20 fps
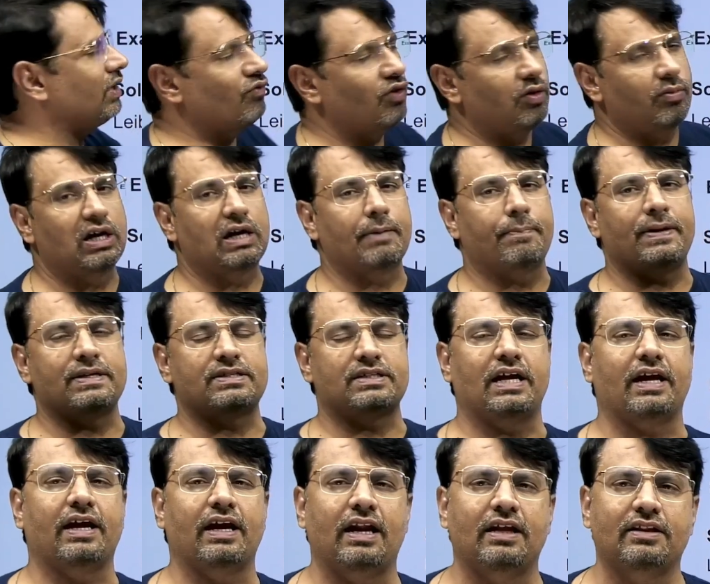then these
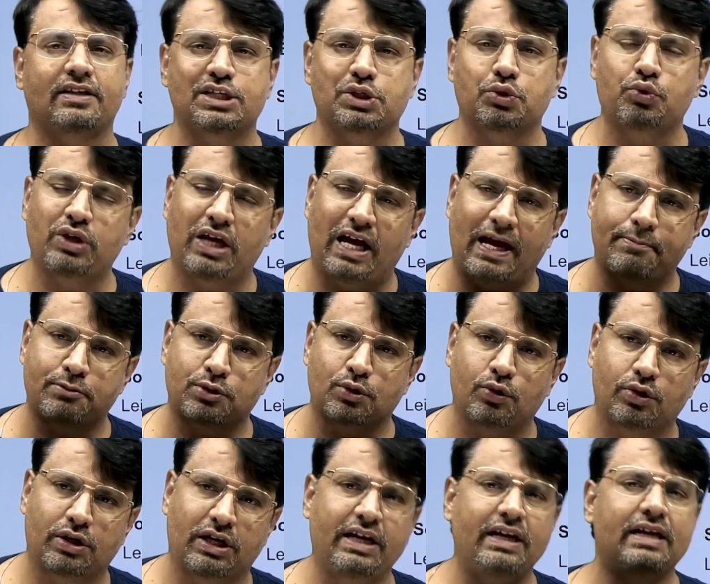type of series are
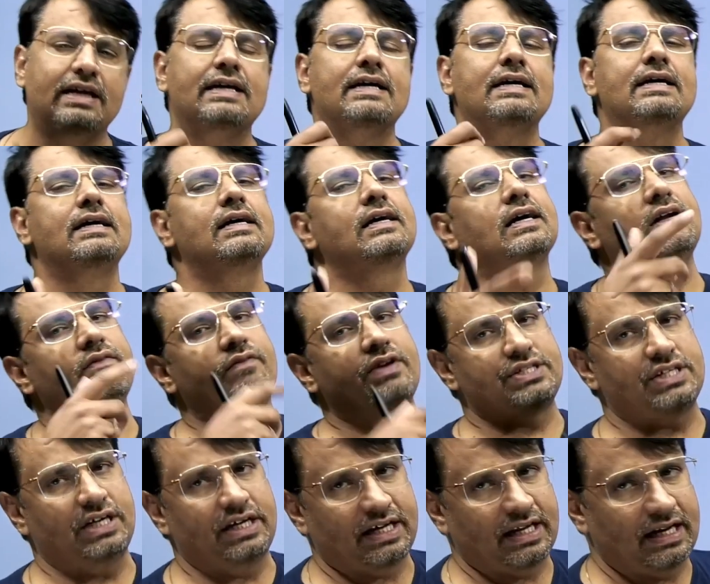called absolutely
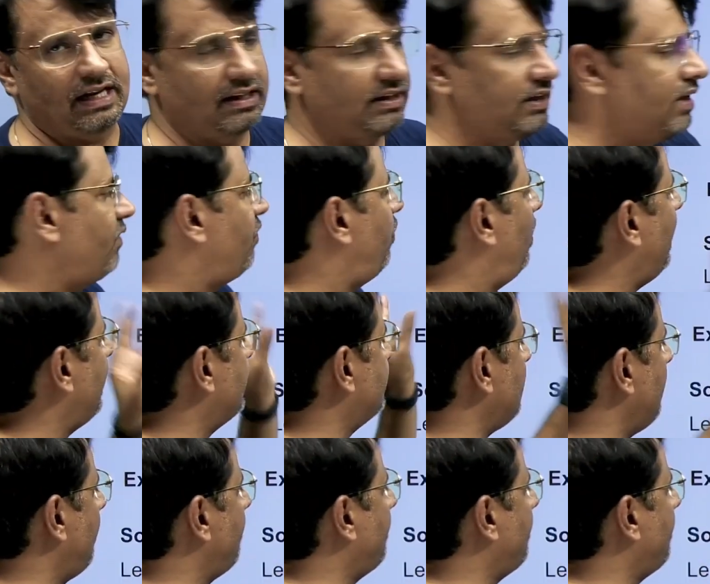convergent. So